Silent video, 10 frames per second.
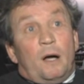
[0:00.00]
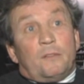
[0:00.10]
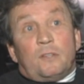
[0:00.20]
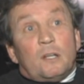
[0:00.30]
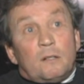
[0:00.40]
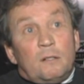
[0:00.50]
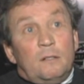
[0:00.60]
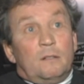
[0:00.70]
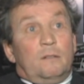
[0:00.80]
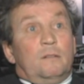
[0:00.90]

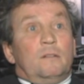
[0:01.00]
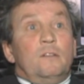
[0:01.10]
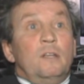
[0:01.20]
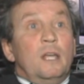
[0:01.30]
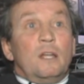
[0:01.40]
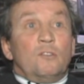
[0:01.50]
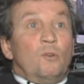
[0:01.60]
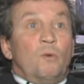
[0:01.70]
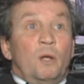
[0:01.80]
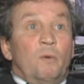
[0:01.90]
until you get
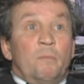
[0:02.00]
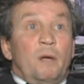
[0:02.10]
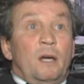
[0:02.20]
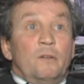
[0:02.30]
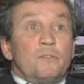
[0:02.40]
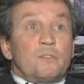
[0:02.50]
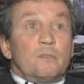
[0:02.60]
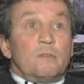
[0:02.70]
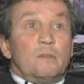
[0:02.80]
into one-on-one battles.